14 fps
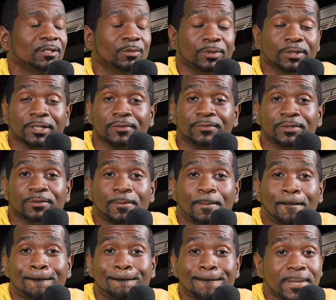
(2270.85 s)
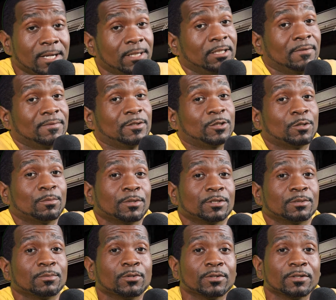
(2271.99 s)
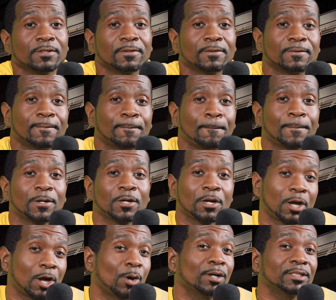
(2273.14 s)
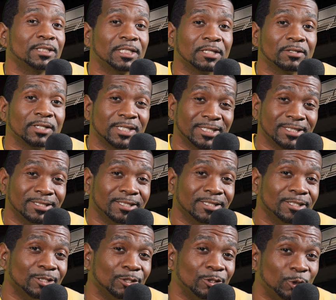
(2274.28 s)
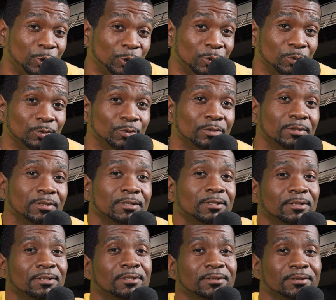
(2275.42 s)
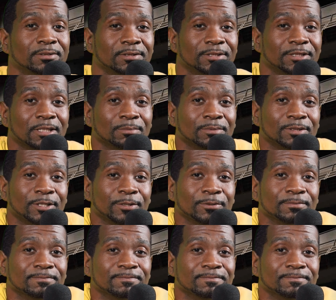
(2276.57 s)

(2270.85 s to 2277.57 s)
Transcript: We love you. God love you so much more. Go out there and do something dope.